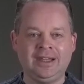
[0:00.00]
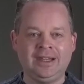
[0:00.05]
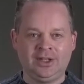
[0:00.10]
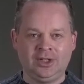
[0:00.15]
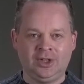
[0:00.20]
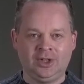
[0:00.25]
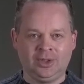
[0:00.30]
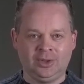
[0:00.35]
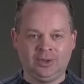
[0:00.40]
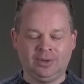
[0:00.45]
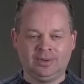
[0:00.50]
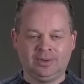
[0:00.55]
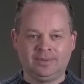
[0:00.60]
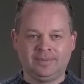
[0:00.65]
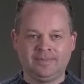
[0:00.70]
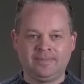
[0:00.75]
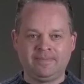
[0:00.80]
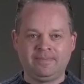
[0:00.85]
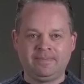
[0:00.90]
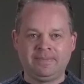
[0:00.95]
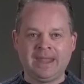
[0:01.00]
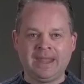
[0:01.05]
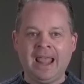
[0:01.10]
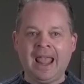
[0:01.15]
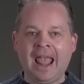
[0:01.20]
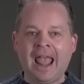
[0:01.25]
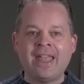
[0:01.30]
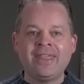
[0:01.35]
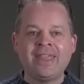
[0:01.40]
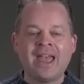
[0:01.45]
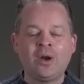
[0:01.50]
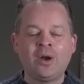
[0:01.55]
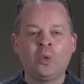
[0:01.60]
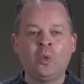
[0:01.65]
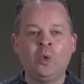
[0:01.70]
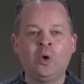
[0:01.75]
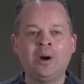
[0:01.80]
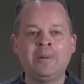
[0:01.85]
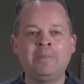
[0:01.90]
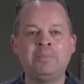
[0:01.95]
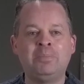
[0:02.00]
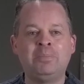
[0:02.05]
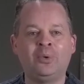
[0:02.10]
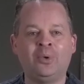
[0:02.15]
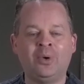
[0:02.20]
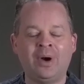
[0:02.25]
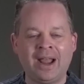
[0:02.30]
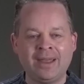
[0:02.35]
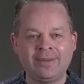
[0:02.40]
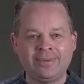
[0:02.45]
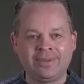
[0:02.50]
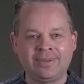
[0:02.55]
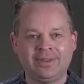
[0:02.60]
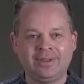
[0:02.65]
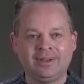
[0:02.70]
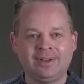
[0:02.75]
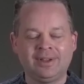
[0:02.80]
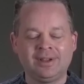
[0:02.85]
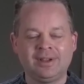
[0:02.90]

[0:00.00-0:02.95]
into. And that word breath